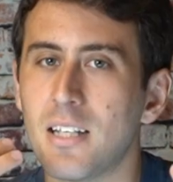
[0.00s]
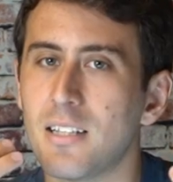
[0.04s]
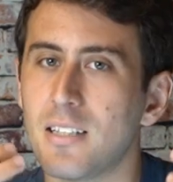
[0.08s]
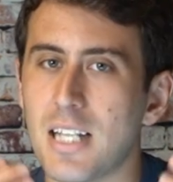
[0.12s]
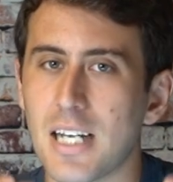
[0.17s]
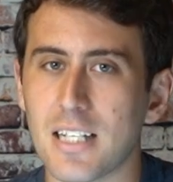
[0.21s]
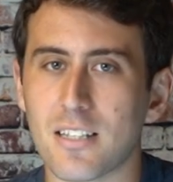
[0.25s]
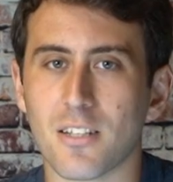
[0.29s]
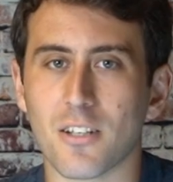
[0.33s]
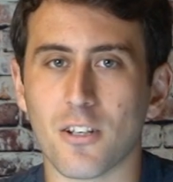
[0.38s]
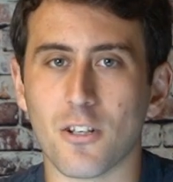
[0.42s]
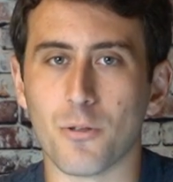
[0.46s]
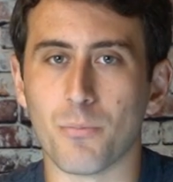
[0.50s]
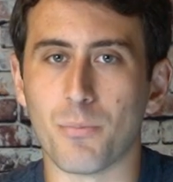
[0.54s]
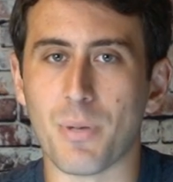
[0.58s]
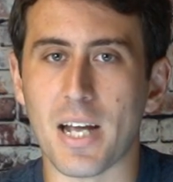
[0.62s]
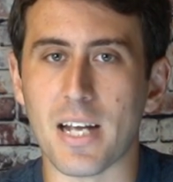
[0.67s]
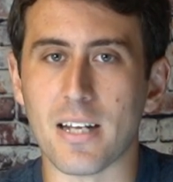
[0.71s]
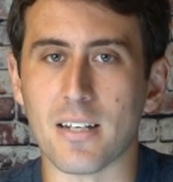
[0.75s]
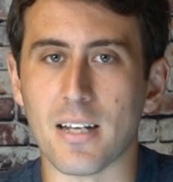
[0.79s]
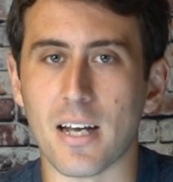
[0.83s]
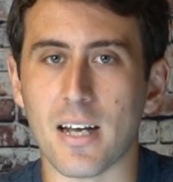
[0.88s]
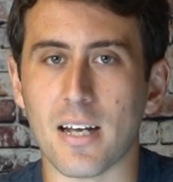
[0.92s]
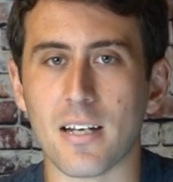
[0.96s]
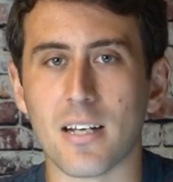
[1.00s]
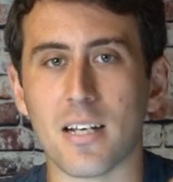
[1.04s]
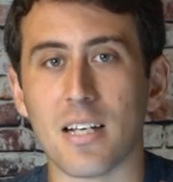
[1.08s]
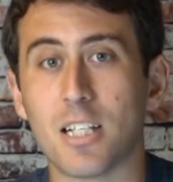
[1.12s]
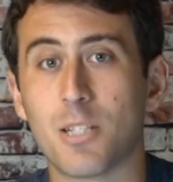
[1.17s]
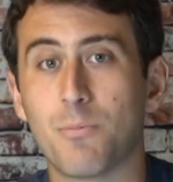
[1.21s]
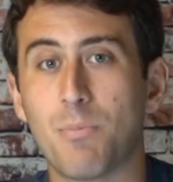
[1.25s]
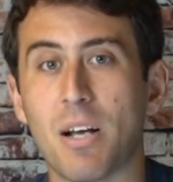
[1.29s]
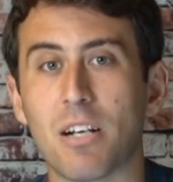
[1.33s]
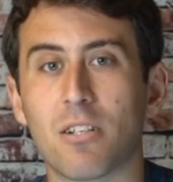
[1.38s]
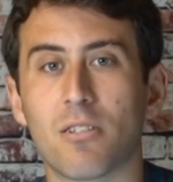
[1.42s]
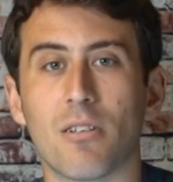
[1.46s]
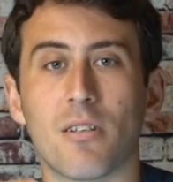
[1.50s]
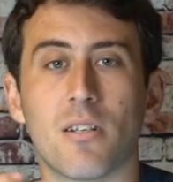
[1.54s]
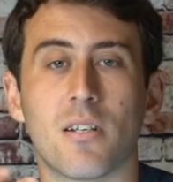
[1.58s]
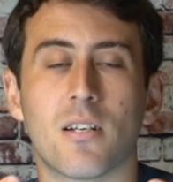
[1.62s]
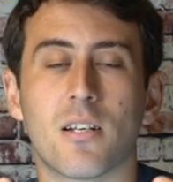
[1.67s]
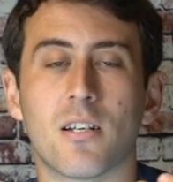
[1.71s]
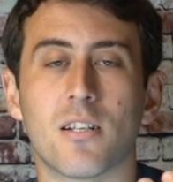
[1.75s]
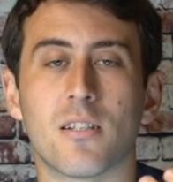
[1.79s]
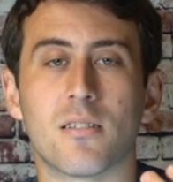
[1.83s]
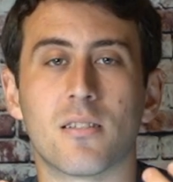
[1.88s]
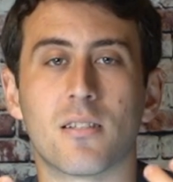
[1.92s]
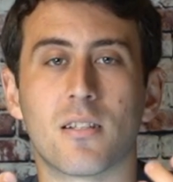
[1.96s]
that's a good payday, especially
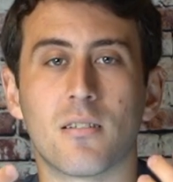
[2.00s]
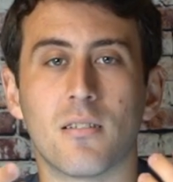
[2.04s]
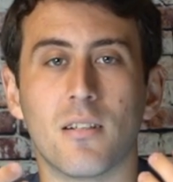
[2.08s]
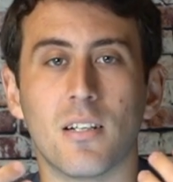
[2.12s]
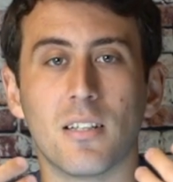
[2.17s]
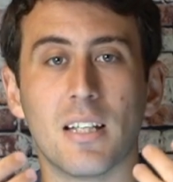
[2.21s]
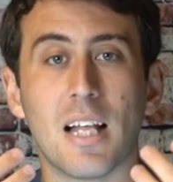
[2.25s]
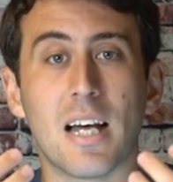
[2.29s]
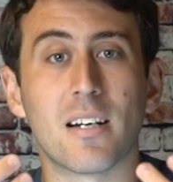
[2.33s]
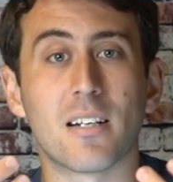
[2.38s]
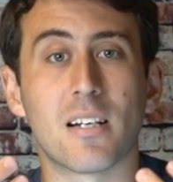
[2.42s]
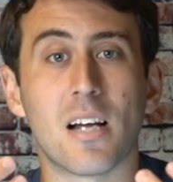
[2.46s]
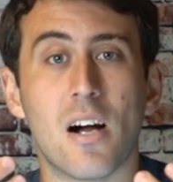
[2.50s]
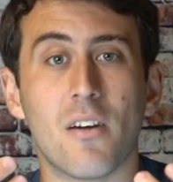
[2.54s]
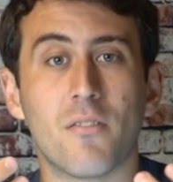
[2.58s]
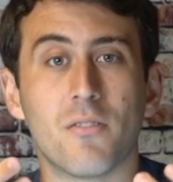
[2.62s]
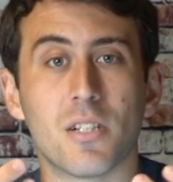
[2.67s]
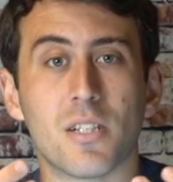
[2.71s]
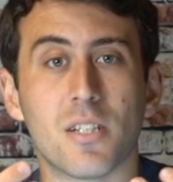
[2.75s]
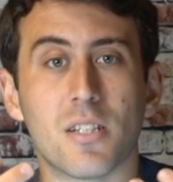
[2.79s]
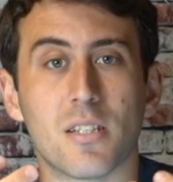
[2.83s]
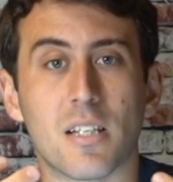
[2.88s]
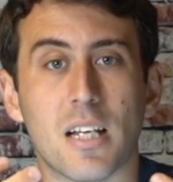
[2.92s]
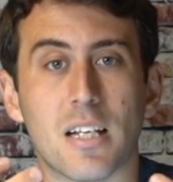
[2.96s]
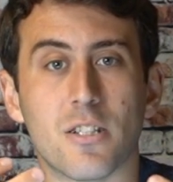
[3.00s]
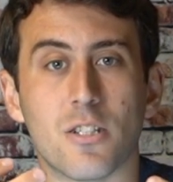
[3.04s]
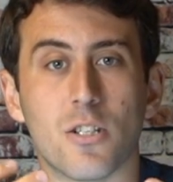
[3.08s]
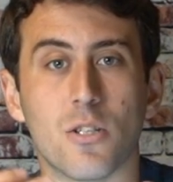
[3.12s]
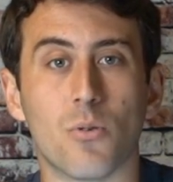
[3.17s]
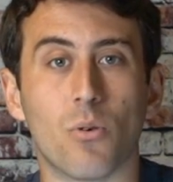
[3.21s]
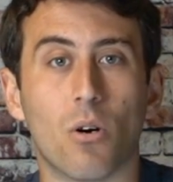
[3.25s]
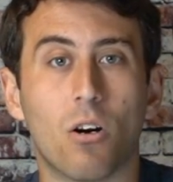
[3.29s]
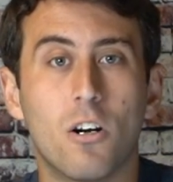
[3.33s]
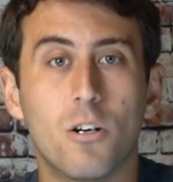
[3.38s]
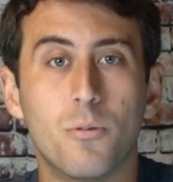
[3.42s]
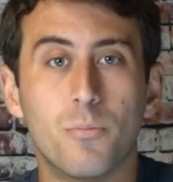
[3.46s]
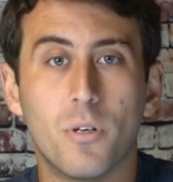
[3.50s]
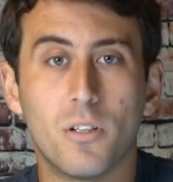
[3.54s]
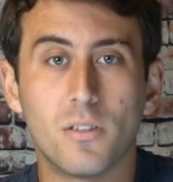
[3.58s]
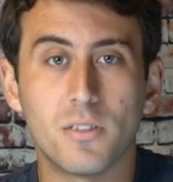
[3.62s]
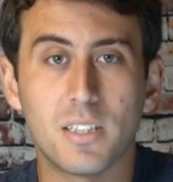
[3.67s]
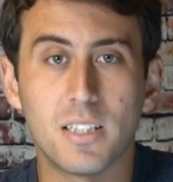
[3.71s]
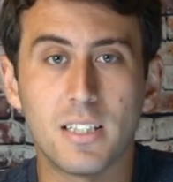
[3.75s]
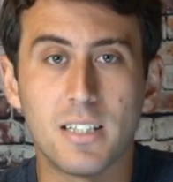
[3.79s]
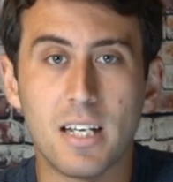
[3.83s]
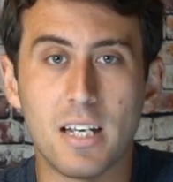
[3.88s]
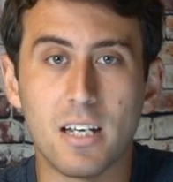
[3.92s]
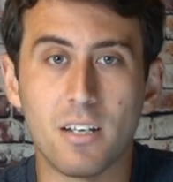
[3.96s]
because a lot of conferences I do are
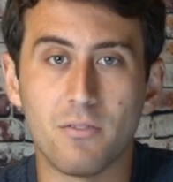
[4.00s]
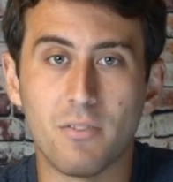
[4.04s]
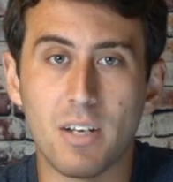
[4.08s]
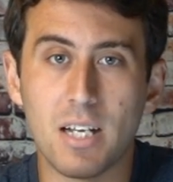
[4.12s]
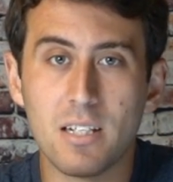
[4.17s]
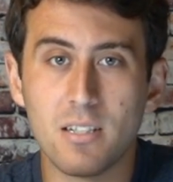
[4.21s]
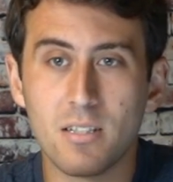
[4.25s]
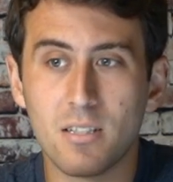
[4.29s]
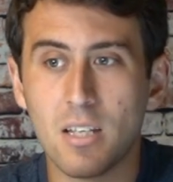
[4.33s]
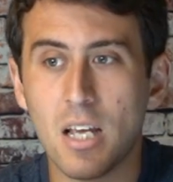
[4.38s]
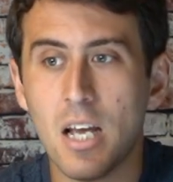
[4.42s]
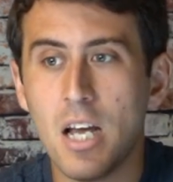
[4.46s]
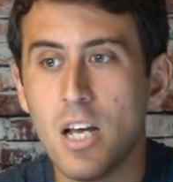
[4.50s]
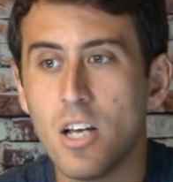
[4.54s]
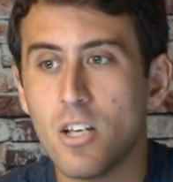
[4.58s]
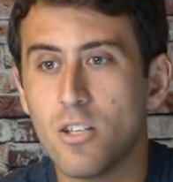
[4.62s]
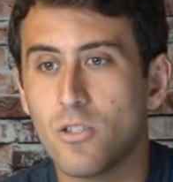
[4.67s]
multi-day events.